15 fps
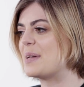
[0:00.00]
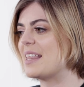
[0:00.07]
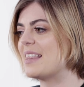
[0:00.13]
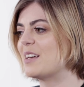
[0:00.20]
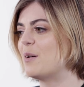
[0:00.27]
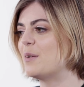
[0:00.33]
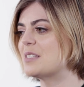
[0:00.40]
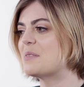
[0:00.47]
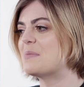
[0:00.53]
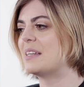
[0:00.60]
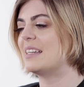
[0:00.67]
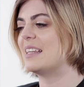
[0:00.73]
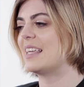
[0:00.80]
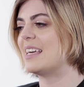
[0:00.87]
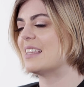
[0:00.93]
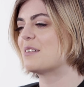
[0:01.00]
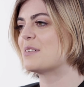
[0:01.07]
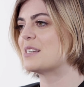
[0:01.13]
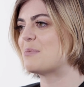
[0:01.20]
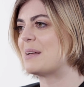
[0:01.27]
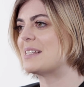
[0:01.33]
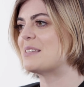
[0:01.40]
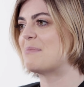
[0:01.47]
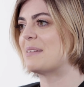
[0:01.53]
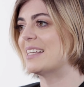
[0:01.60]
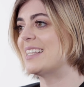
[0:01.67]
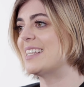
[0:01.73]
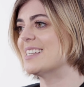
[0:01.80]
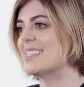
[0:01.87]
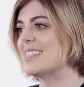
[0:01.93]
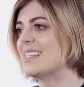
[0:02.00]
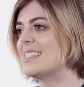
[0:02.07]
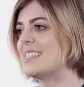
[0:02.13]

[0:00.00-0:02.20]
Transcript: But I think ultimately the responsibility is the